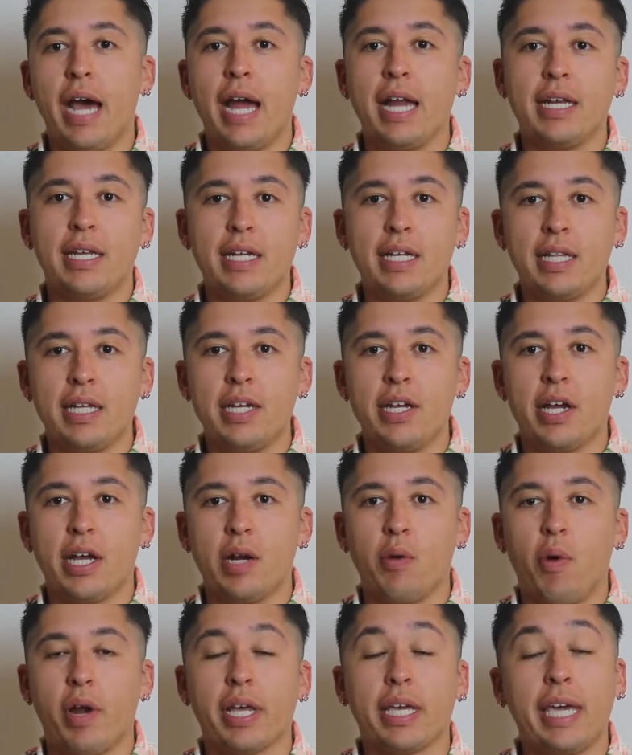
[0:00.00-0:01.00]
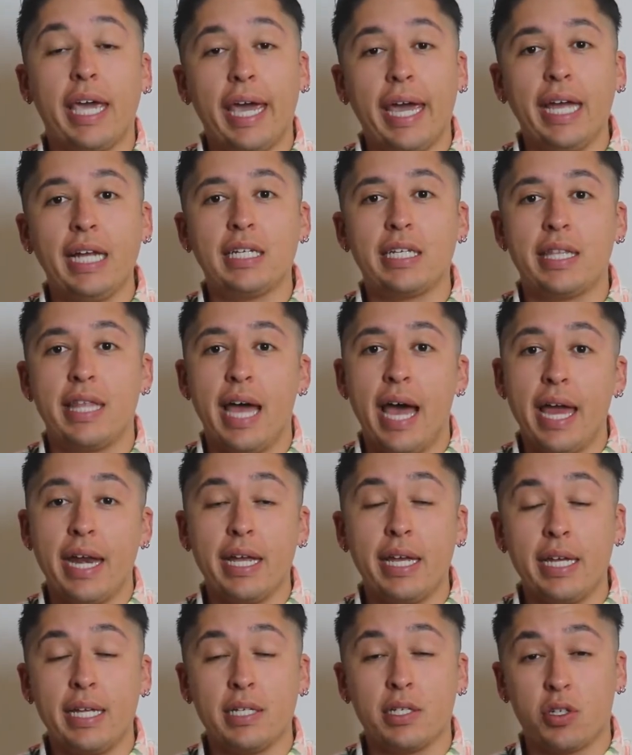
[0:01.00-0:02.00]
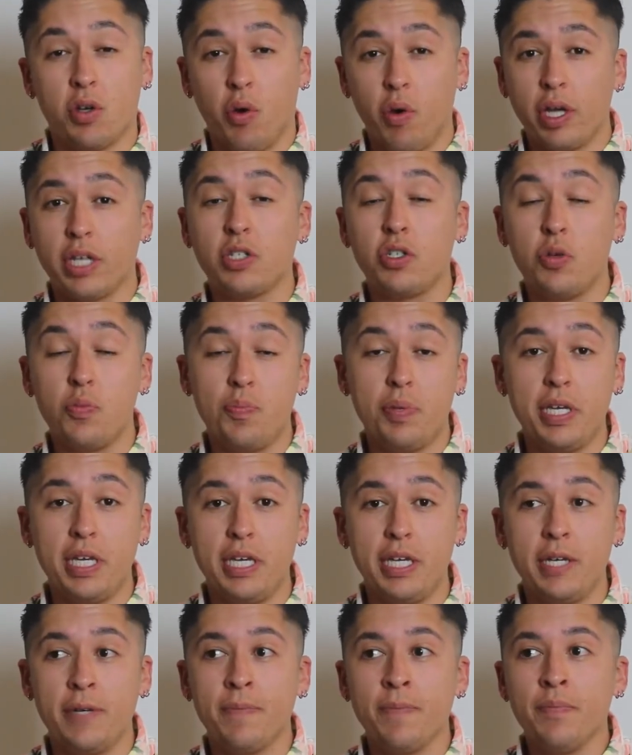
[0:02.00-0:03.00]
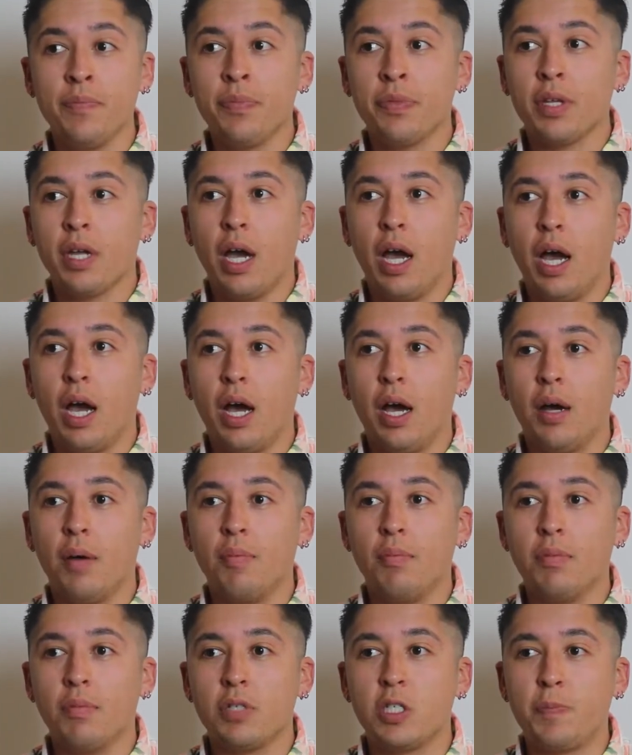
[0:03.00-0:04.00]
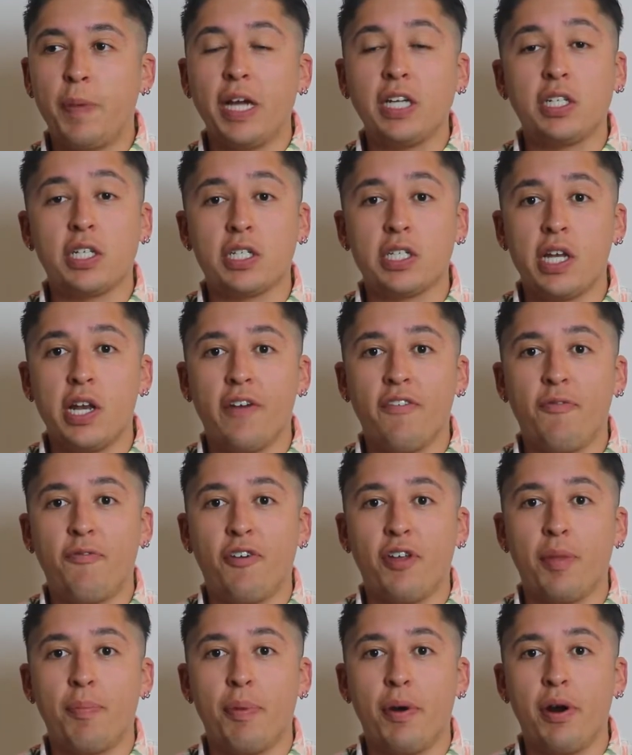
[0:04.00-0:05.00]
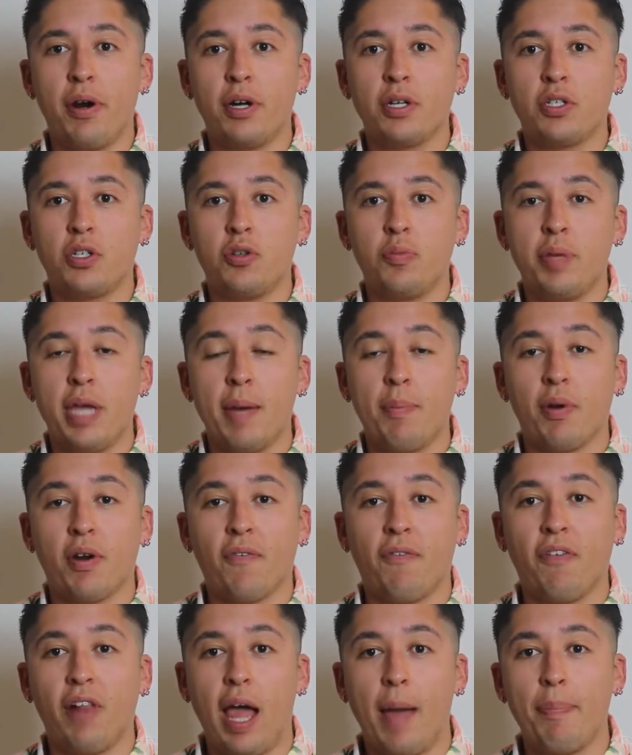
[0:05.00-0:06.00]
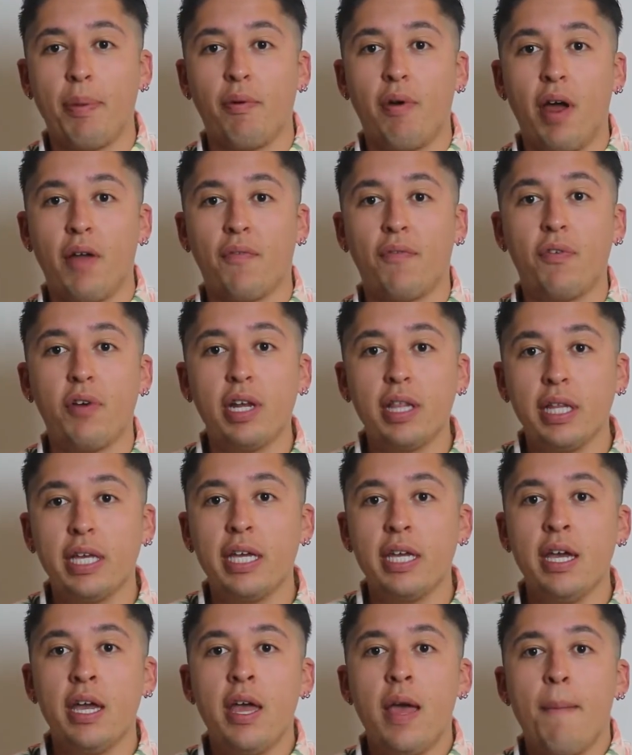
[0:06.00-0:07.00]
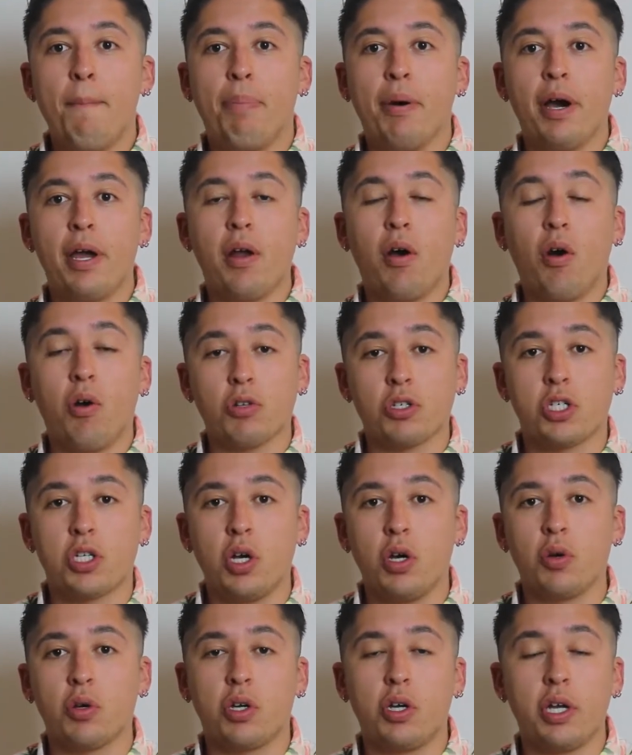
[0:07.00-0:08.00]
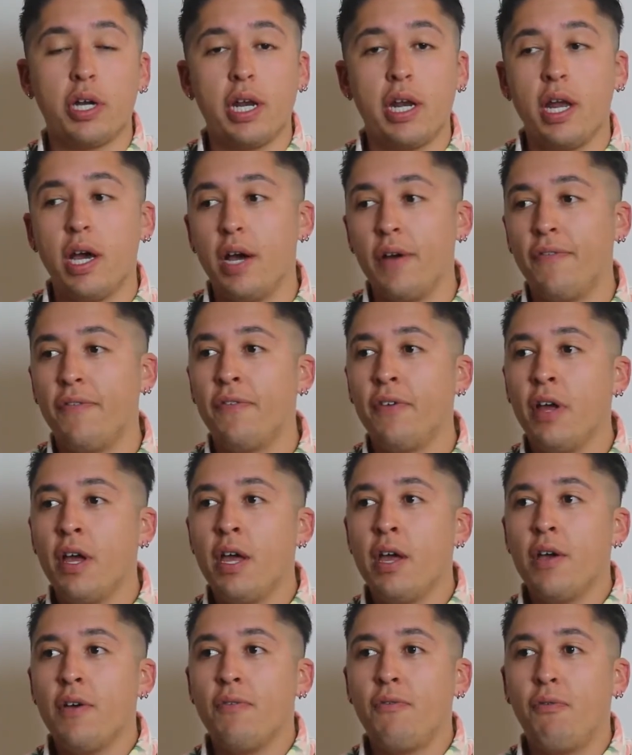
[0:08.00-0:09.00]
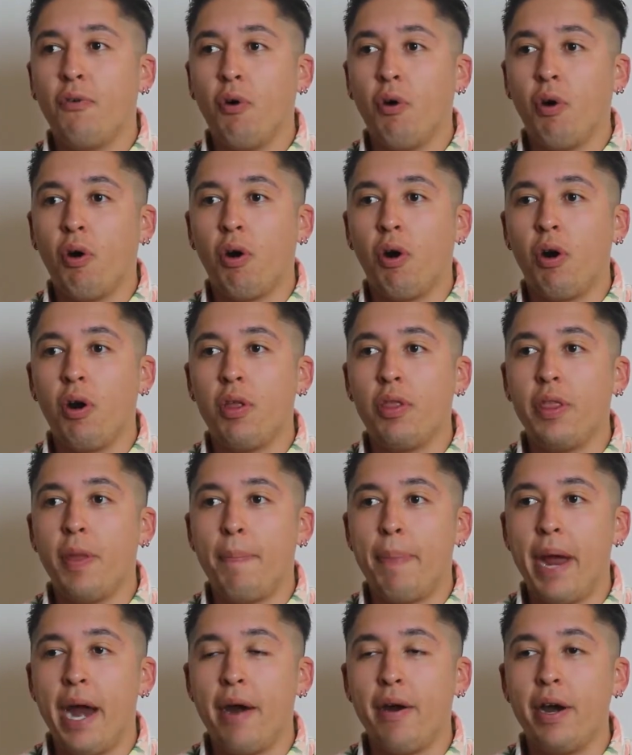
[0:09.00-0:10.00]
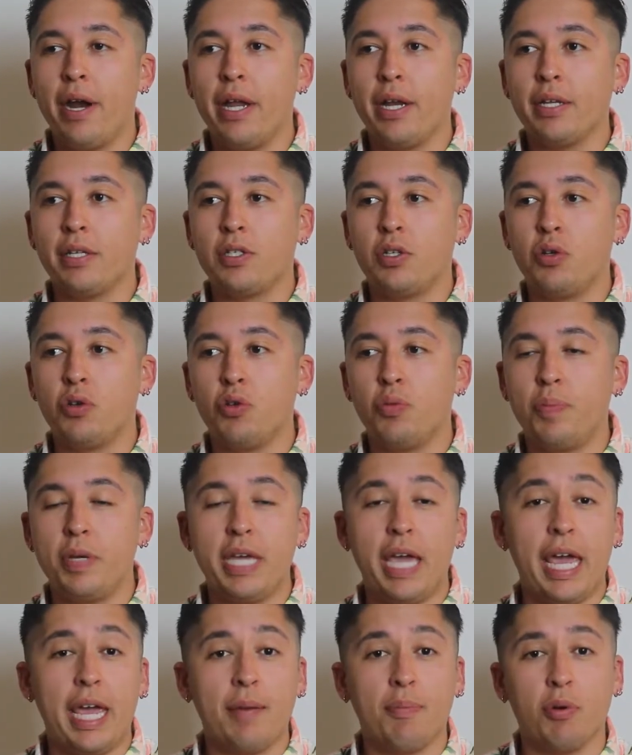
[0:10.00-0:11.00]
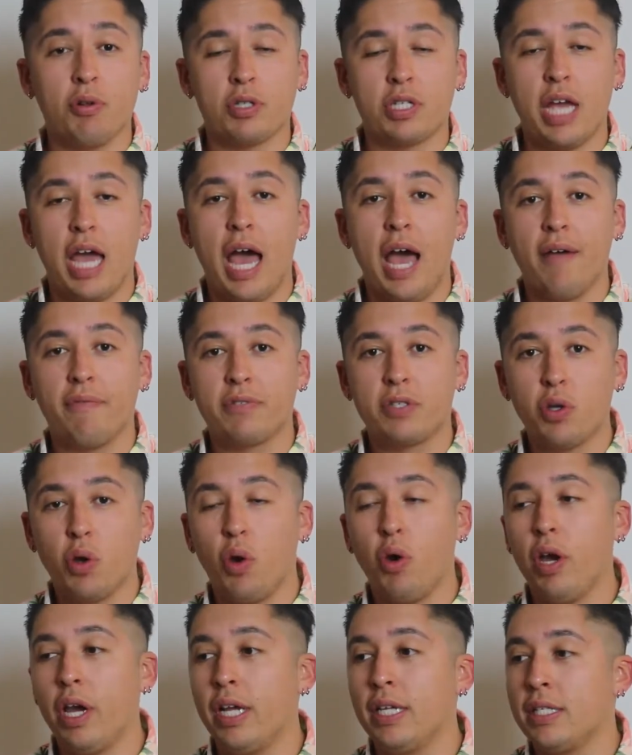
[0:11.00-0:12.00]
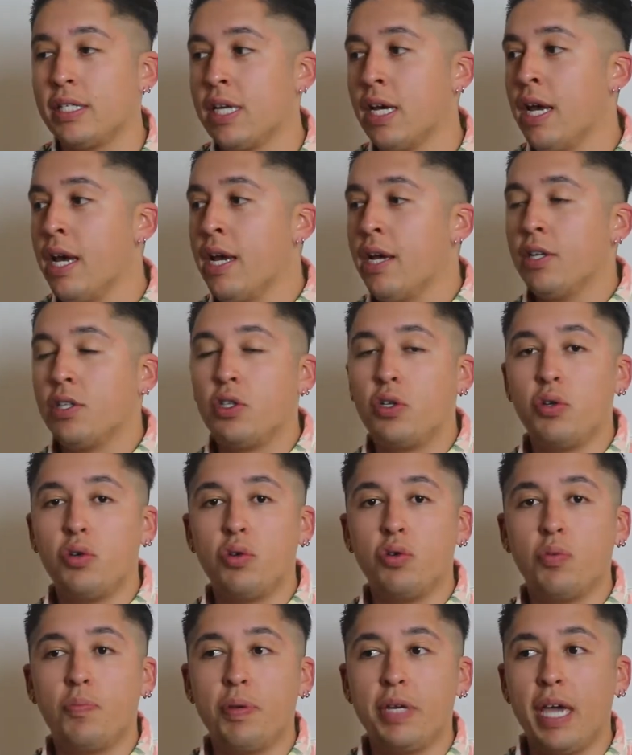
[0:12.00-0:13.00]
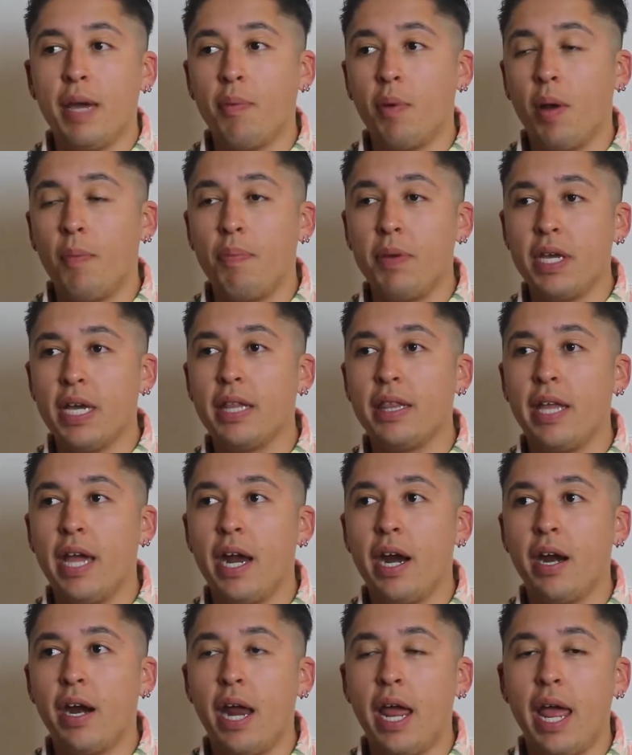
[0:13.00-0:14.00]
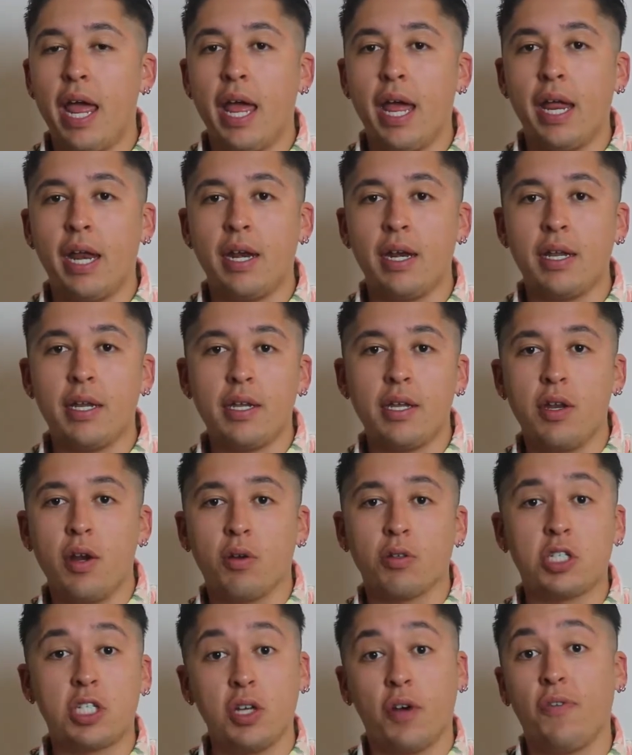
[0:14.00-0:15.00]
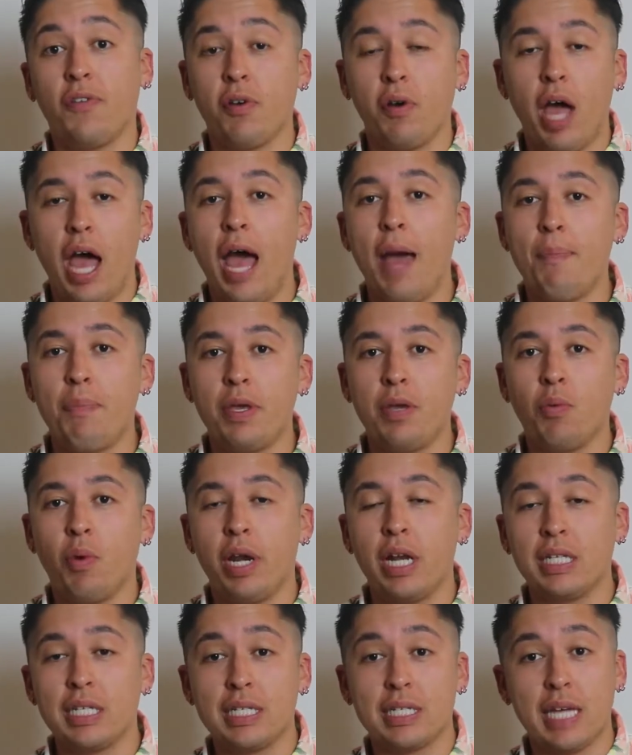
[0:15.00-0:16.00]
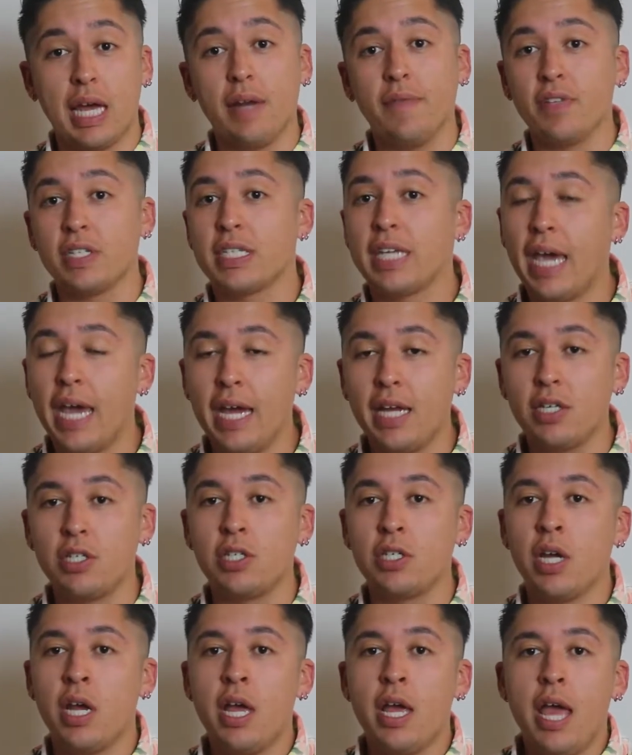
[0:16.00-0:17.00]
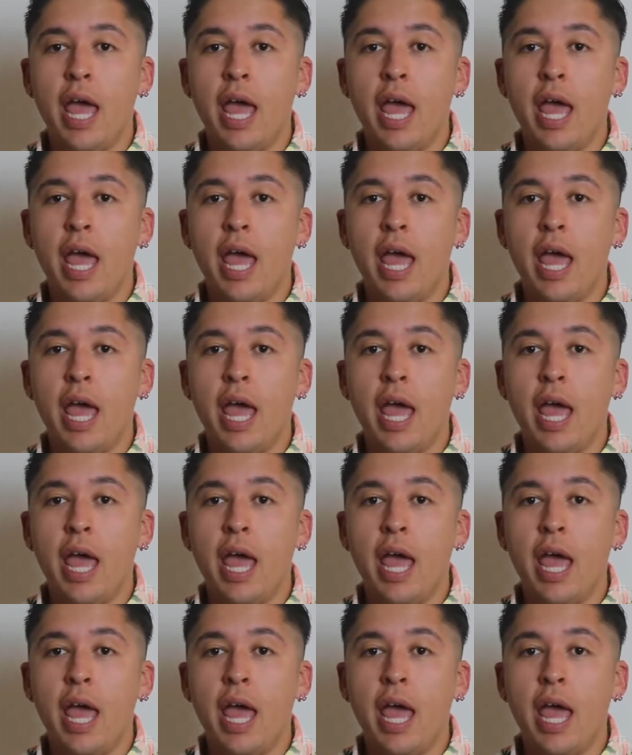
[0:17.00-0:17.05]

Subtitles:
Ideally, you're going to want a cage that is going to be spacious enough for the bird to be able to flap around freely, but also good enough for the parrot to be able to have toys, to be able to be in there and, you know, still feel happy when it's inside of its cage.